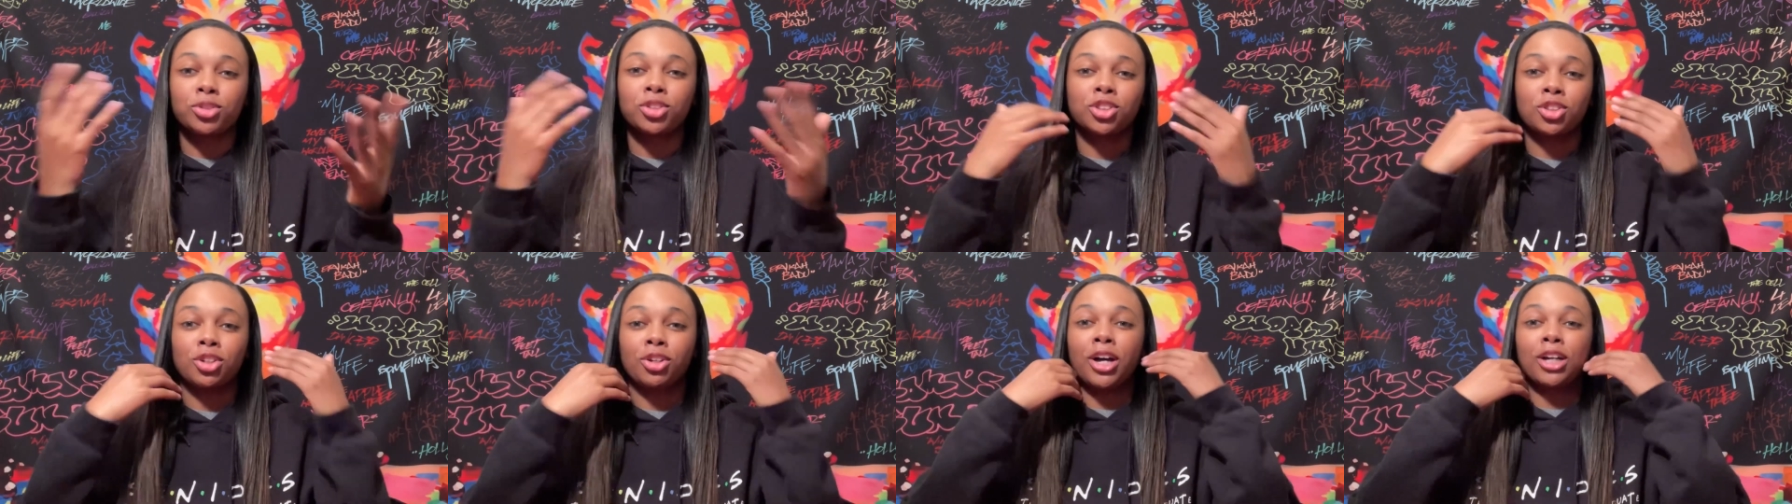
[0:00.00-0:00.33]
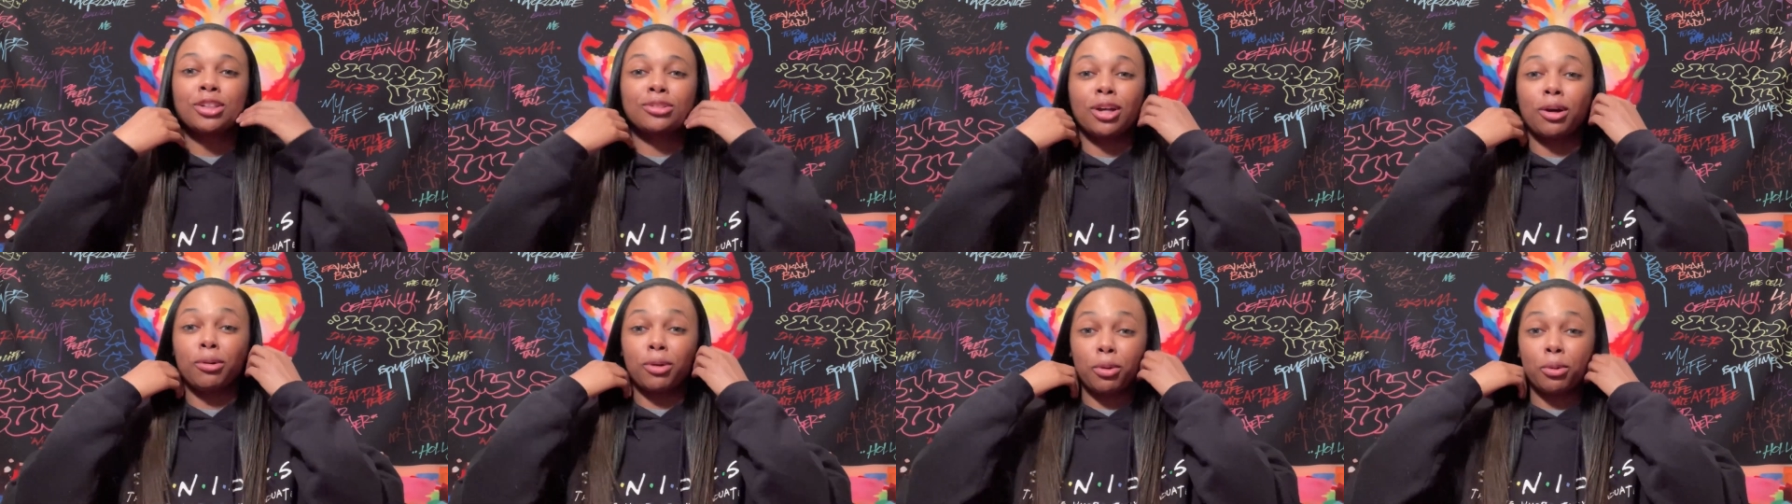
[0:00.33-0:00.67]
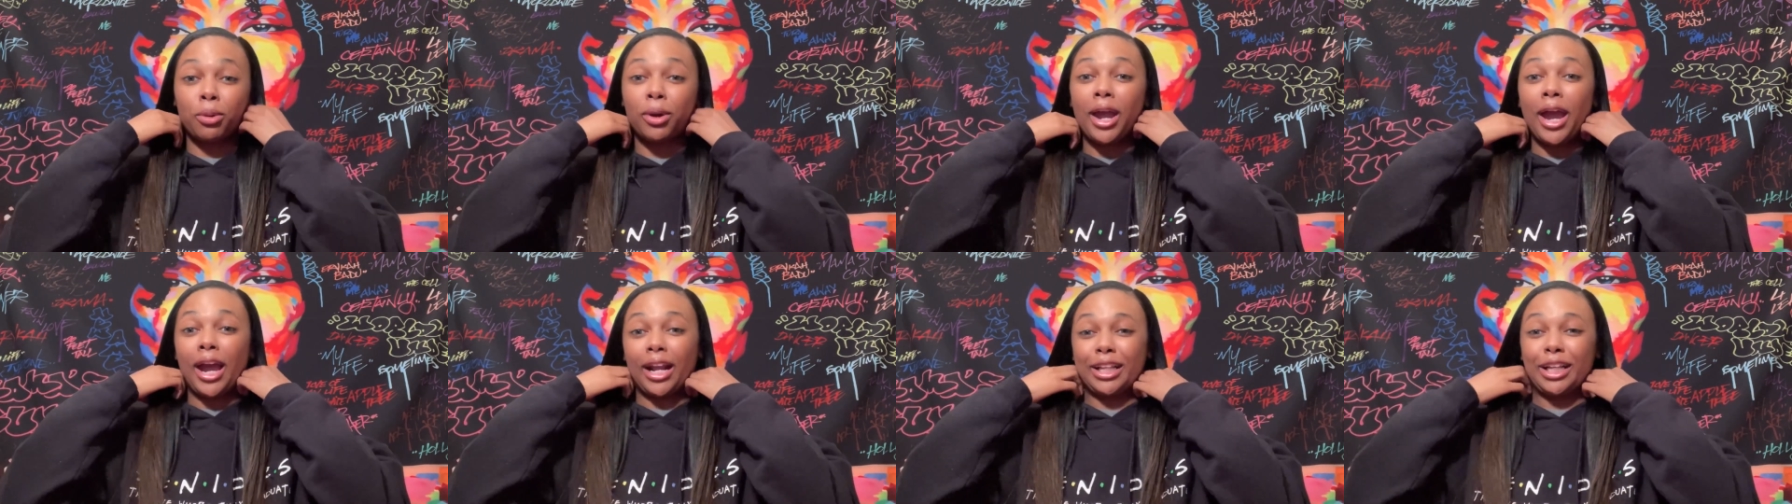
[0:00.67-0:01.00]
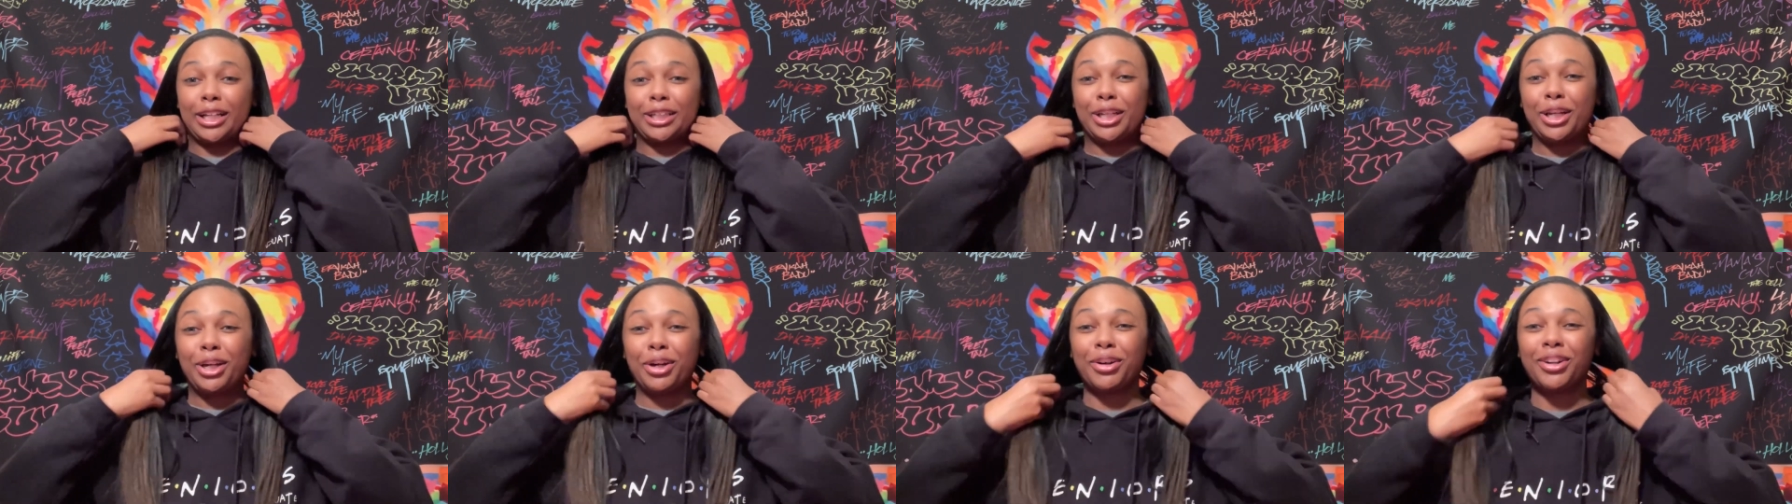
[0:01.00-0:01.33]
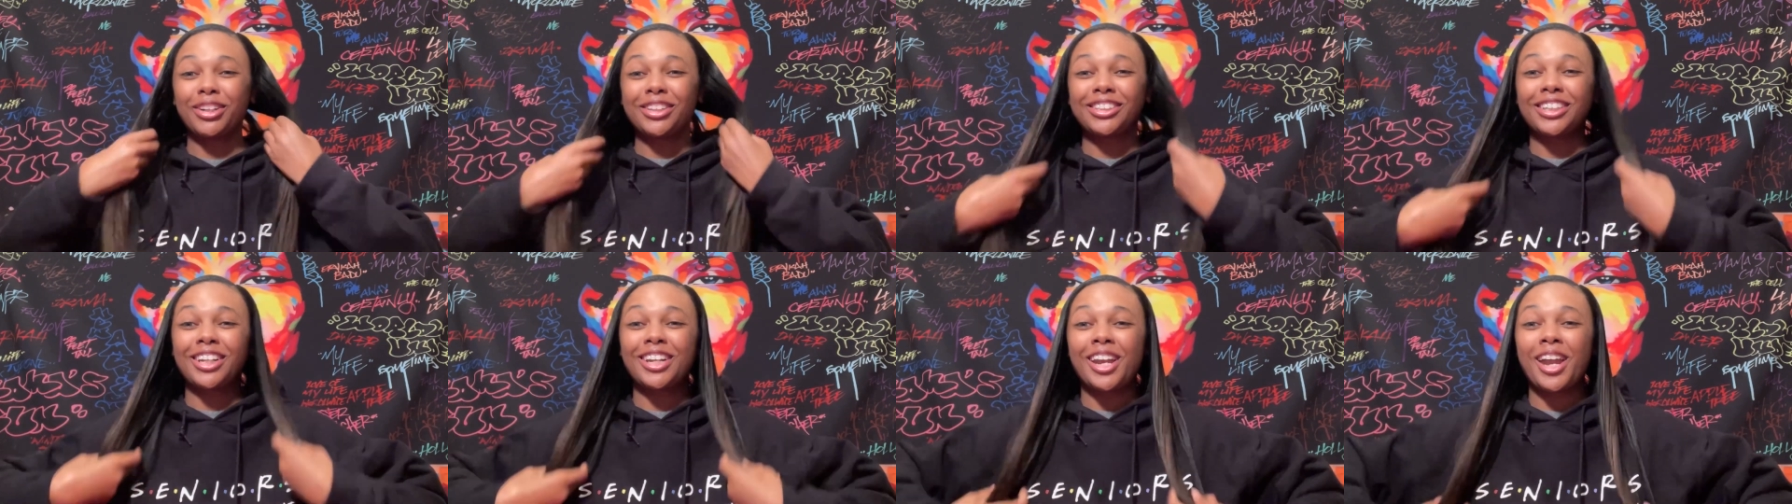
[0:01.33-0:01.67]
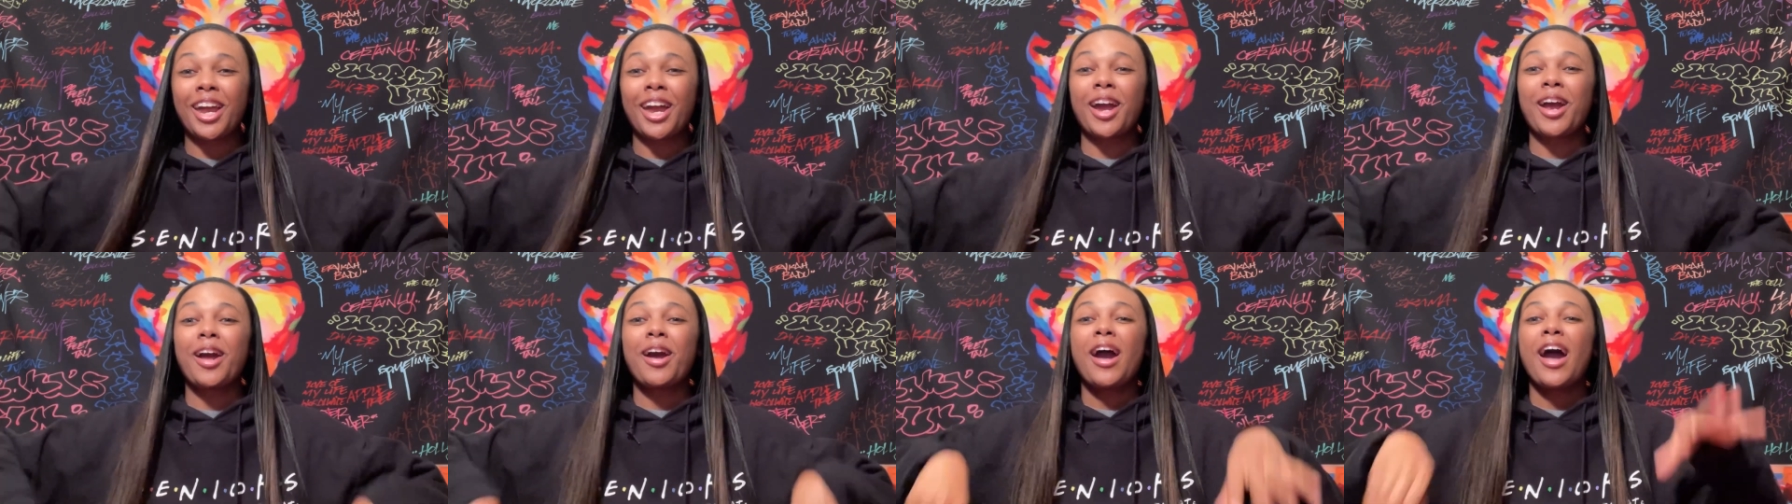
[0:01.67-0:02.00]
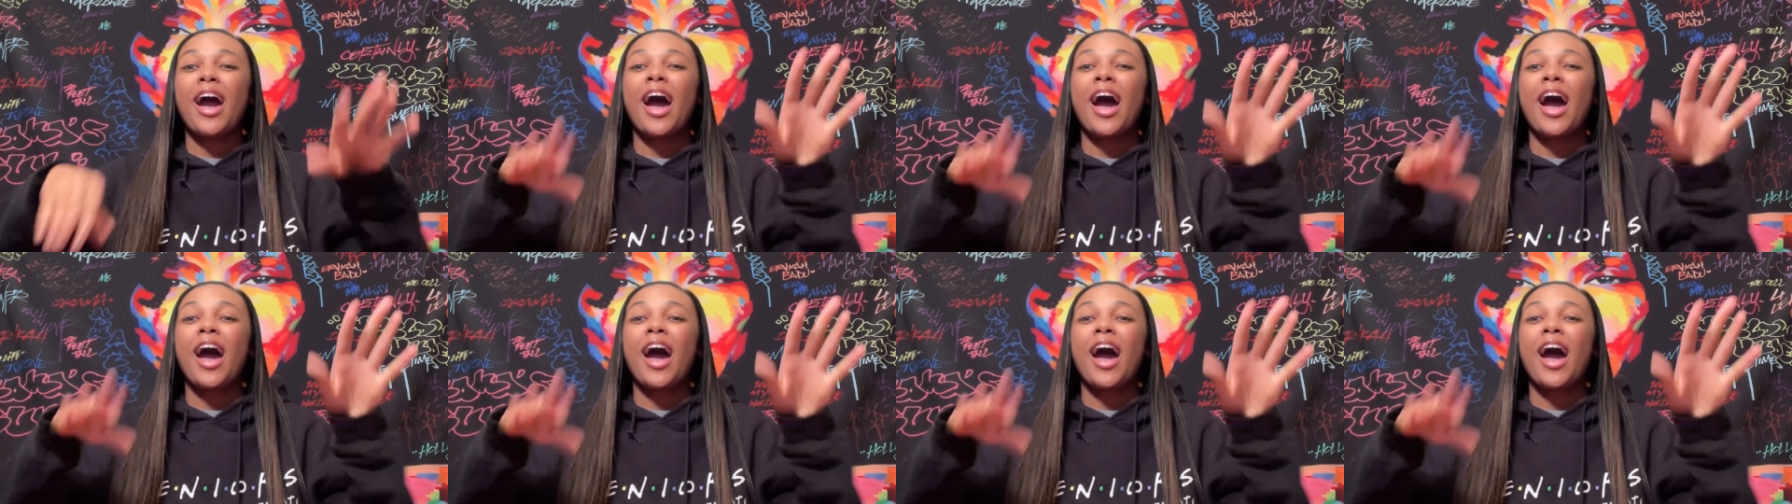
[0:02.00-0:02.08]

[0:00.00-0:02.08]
so that's why we reacted to it today.